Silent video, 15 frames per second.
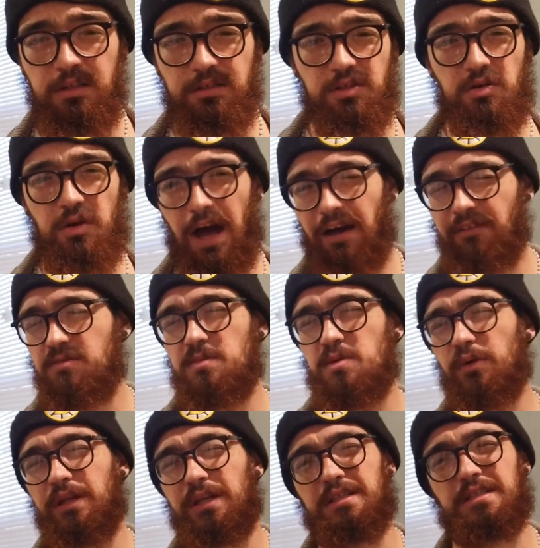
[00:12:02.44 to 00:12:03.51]
So you have to be
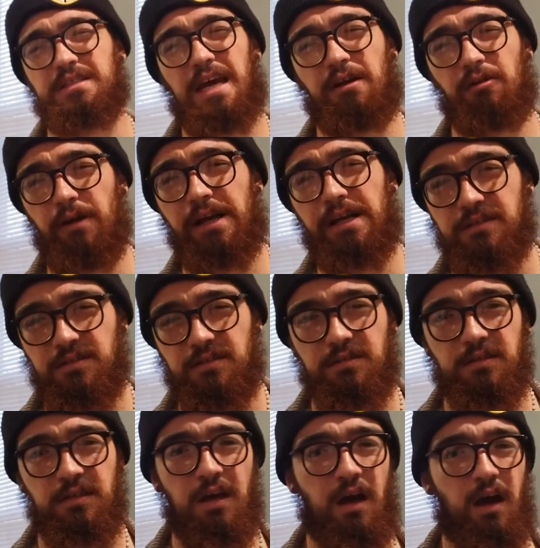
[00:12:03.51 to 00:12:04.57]
willing to take
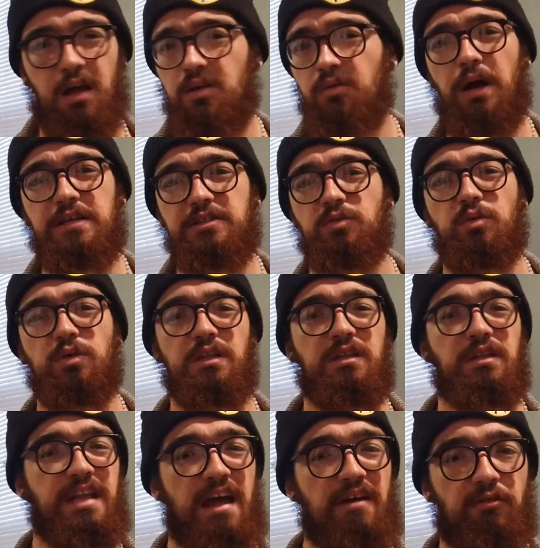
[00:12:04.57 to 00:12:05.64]
risks. Otherwise, you will
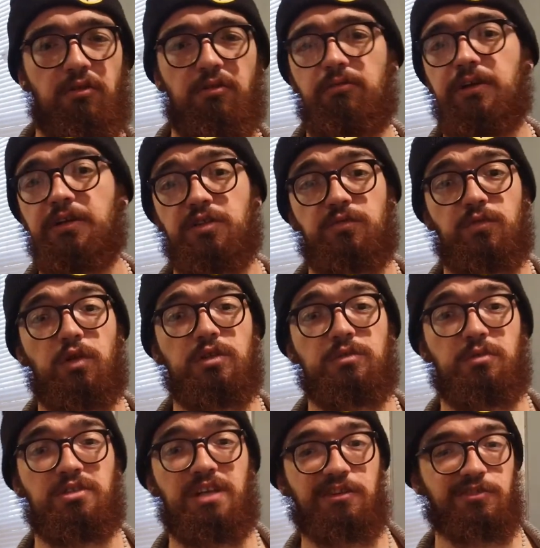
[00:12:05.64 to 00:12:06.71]
never reach your
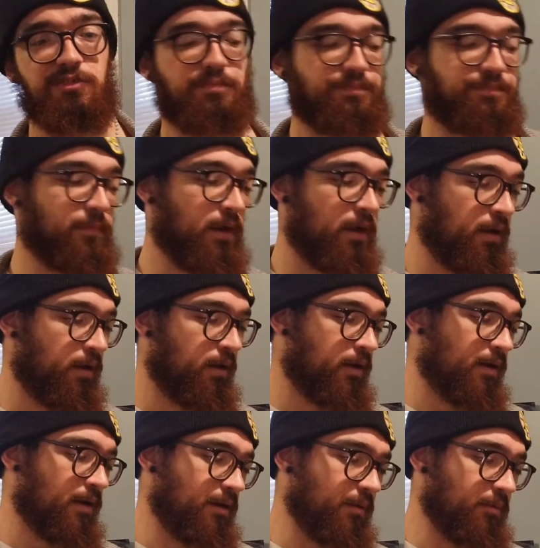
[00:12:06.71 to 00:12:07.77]
fullest potential.
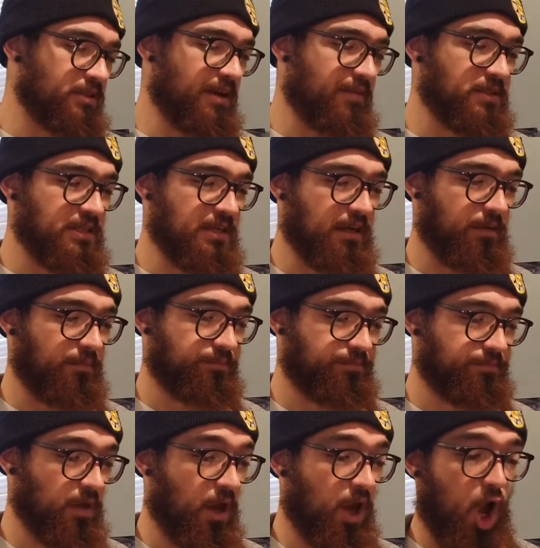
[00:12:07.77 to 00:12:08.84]
Number 17,
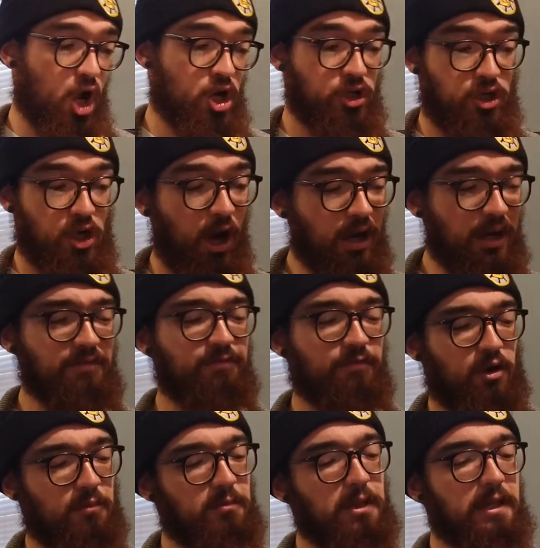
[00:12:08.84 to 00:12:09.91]

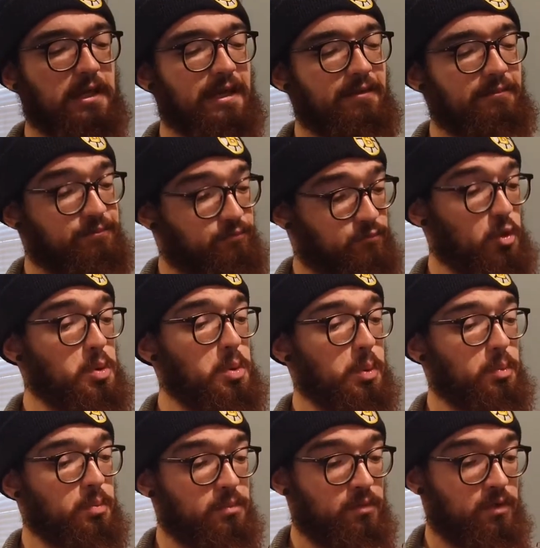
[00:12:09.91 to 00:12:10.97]
non-verbally,
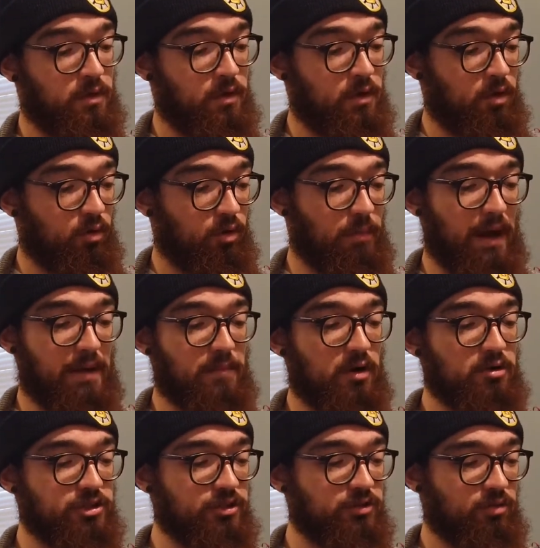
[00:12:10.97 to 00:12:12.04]
by
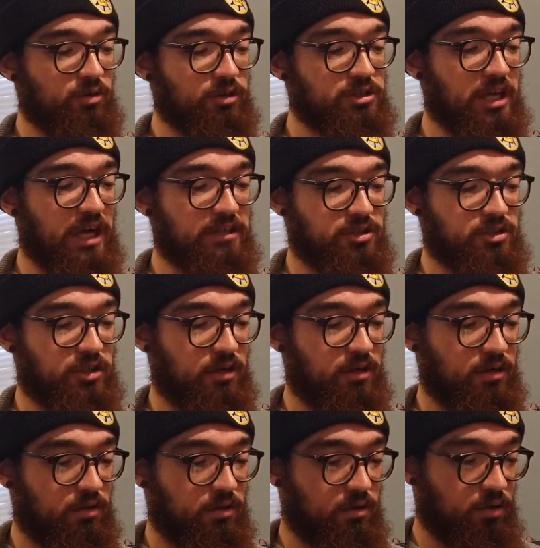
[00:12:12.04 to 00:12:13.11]
motion or
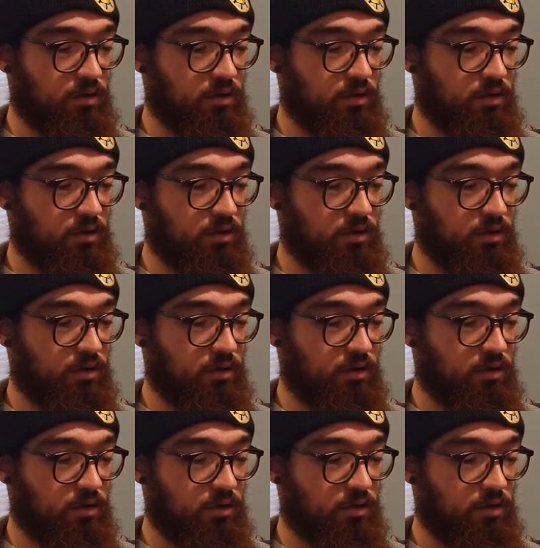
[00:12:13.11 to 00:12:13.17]
gesture,